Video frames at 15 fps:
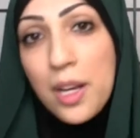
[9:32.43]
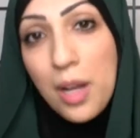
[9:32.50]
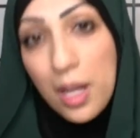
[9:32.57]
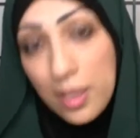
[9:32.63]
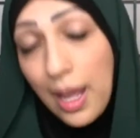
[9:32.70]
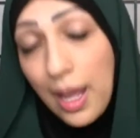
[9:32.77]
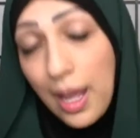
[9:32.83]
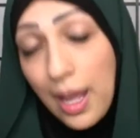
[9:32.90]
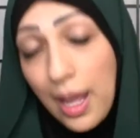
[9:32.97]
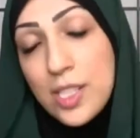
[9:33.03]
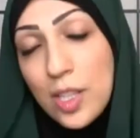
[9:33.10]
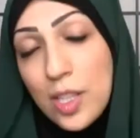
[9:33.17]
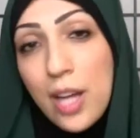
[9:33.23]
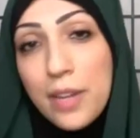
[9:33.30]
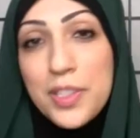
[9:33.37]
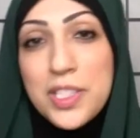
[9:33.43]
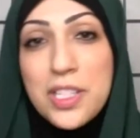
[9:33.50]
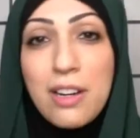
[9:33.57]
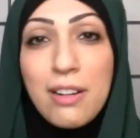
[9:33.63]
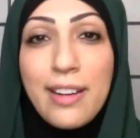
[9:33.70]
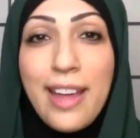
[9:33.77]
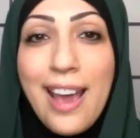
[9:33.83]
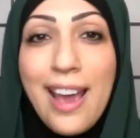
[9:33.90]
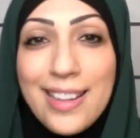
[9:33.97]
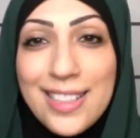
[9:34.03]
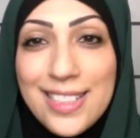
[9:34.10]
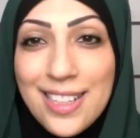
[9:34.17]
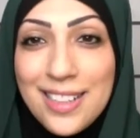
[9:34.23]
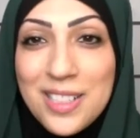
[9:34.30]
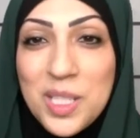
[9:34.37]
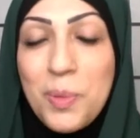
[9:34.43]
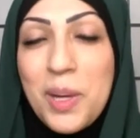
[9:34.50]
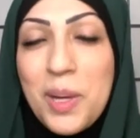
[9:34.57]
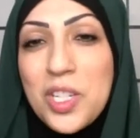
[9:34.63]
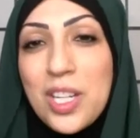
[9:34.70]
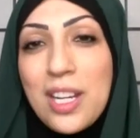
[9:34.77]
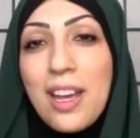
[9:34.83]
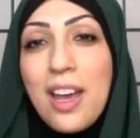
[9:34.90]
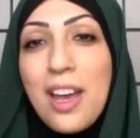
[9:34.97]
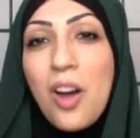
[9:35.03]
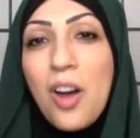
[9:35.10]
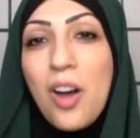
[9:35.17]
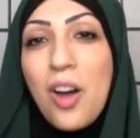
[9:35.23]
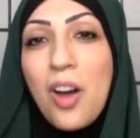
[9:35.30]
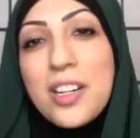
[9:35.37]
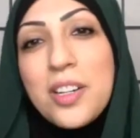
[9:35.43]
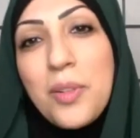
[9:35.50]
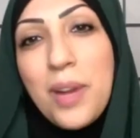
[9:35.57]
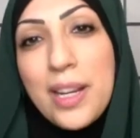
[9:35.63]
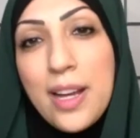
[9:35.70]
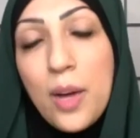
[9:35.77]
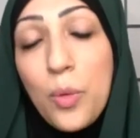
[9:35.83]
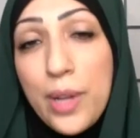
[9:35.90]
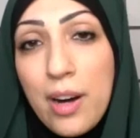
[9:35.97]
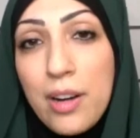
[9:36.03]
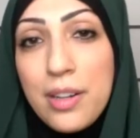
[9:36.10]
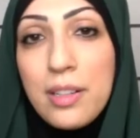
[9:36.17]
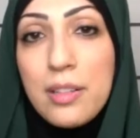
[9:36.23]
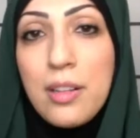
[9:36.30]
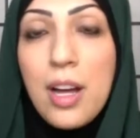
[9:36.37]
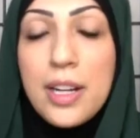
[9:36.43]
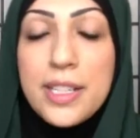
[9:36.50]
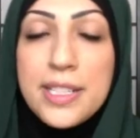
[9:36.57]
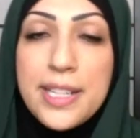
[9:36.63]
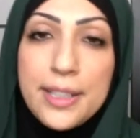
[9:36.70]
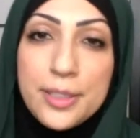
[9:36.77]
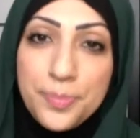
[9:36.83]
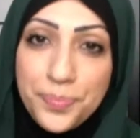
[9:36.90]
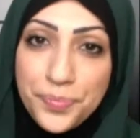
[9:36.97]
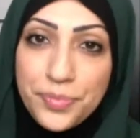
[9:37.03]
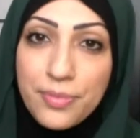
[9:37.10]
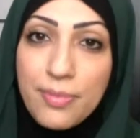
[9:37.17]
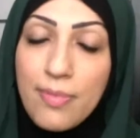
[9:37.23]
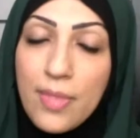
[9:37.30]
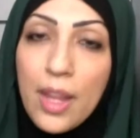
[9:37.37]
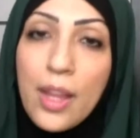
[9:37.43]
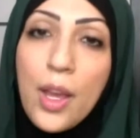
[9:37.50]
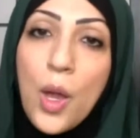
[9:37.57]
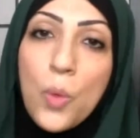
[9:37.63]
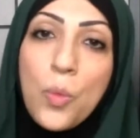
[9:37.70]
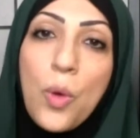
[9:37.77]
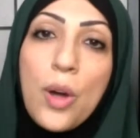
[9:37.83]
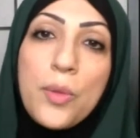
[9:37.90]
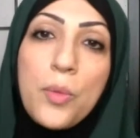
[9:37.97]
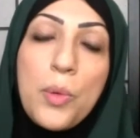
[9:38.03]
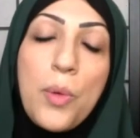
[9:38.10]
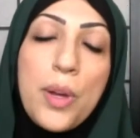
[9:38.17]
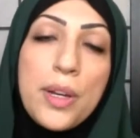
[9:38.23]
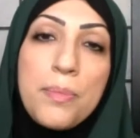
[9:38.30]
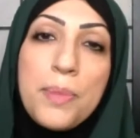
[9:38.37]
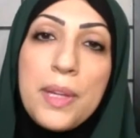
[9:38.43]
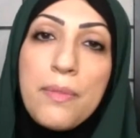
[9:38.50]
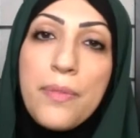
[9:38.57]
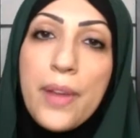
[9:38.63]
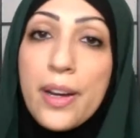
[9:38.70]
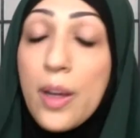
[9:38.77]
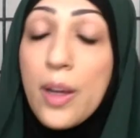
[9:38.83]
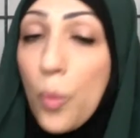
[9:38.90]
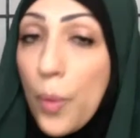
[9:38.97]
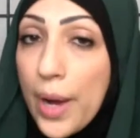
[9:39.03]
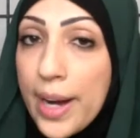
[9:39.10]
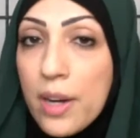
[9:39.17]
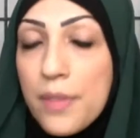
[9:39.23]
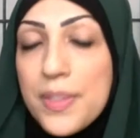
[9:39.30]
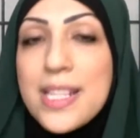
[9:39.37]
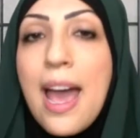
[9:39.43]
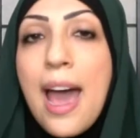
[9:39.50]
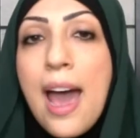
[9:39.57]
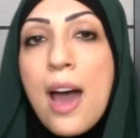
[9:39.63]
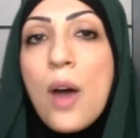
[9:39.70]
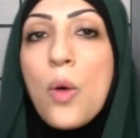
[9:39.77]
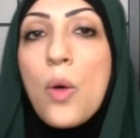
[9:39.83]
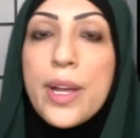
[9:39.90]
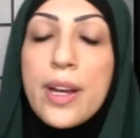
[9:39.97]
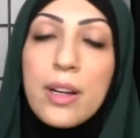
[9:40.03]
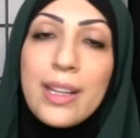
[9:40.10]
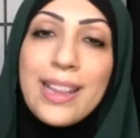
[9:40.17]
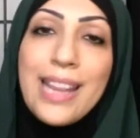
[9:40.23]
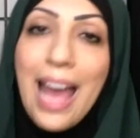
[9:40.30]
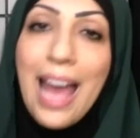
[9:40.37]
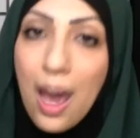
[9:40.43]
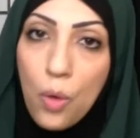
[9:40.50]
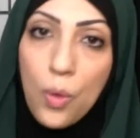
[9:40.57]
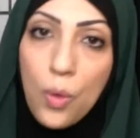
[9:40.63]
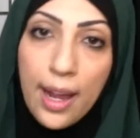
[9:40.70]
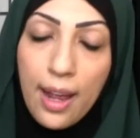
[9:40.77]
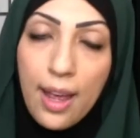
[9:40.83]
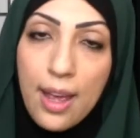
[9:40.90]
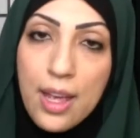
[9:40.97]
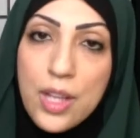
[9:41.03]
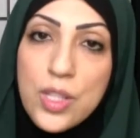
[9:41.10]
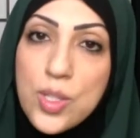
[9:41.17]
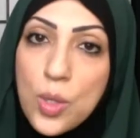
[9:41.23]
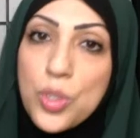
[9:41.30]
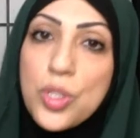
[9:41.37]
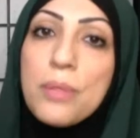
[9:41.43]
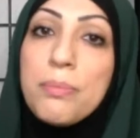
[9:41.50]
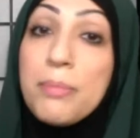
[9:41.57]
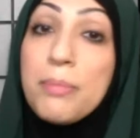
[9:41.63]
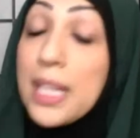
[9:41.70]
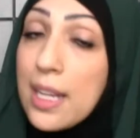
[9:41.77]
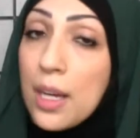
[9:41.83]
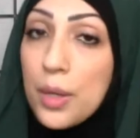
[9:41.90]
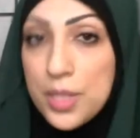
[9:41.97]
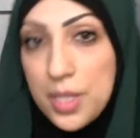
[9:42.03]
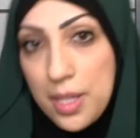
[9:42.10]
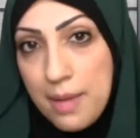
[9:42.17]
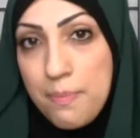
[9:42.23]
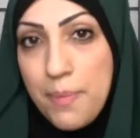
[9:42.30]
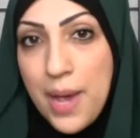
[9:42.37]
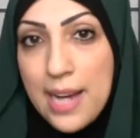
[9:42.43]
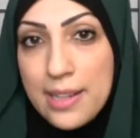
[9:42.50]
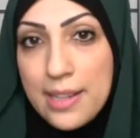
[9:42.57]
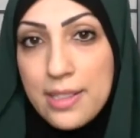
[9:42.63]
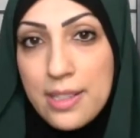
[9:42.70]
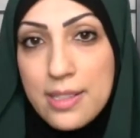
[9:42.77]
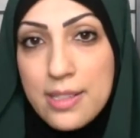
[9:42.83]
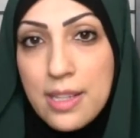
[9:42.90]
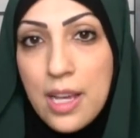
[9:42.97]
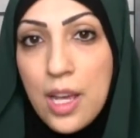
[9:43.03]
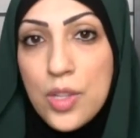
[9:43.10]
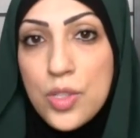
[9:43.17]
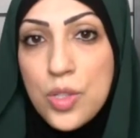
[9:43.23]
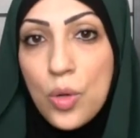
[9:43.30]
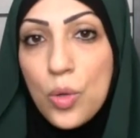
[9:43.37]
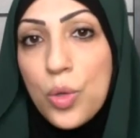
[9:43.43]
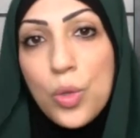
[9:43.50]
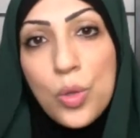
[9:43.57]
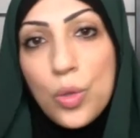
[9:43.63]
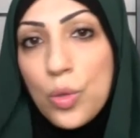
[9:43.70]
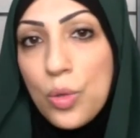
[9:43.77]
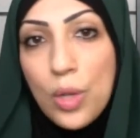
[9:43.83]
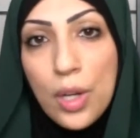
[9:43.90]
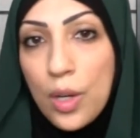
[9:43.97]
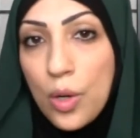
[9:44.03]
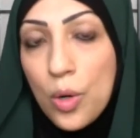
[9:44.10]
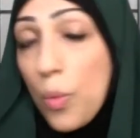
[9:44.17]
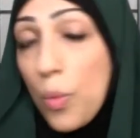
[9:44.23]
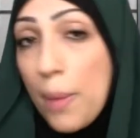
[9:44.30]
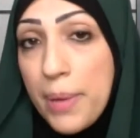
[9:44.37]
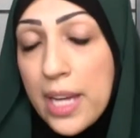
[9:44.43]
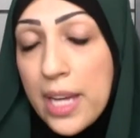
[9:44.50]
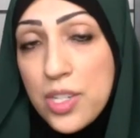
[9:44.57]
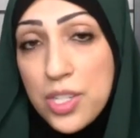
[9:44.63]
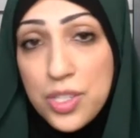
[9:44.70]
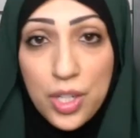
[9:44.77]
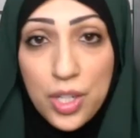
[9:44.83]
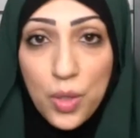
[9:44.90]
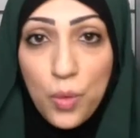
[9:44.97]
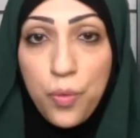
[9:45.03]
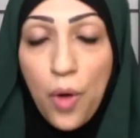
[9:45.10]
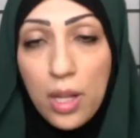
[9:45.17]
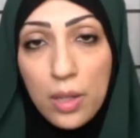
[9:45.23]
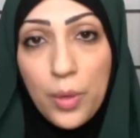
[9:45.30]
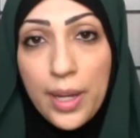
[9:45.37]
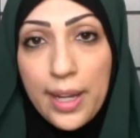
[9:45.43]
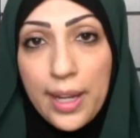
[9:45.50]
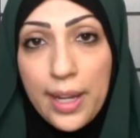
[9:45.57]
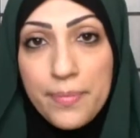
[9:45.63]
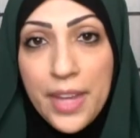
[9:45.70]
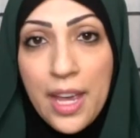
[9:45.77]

at least a lot of us here in Canada, and especially Ontario right now, we are in a lockdown. What we want to be very aware of is how we are allowing social media to impact us. So who or what pages are you following?